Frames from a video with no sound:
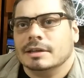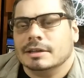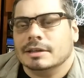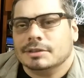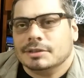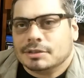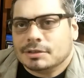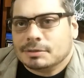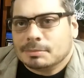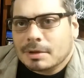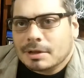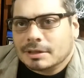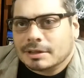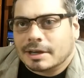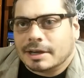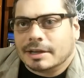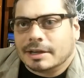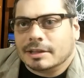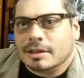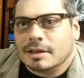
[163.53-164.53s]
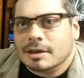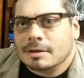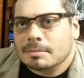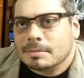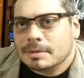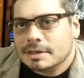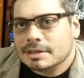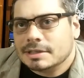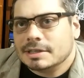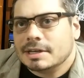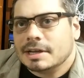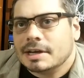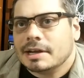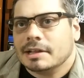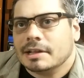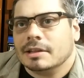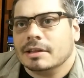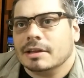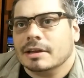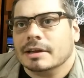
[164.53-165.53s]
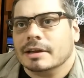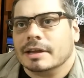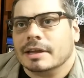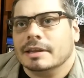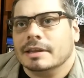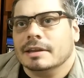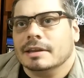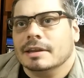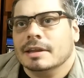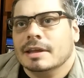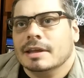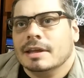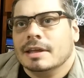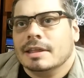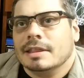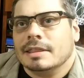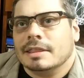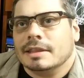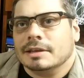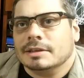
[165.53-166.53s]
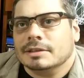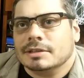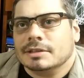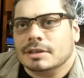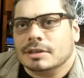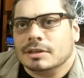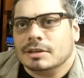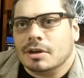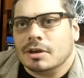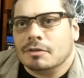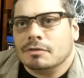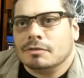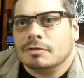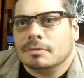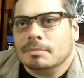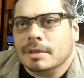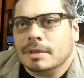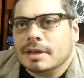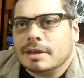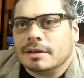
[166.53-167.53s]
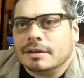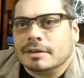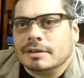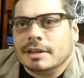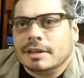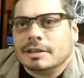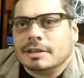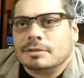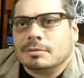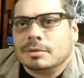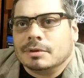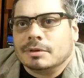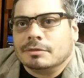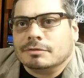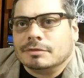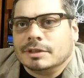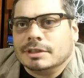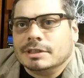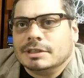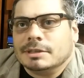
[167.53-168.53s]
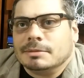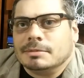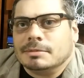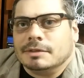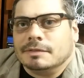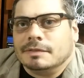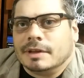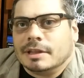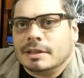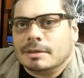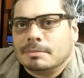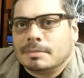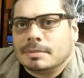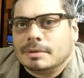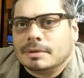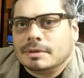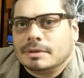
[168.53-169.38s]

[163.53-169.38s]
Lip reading: It's a small dialogue, but it's a dialogue, and things can go from there, and that's where friendships develop.